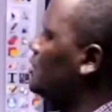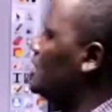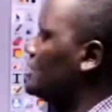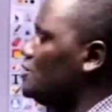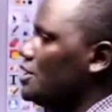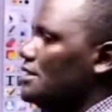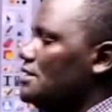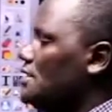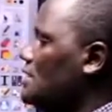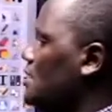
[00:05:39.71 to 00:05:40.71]
one that you can
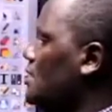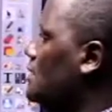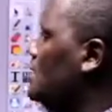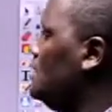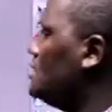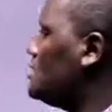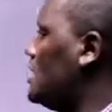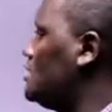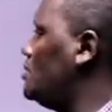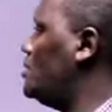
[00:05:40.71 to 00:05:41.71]
see there,
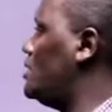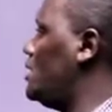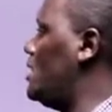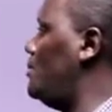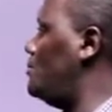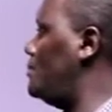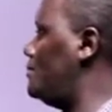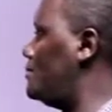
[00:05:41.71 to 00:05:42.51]
starting with the M-R-C-H.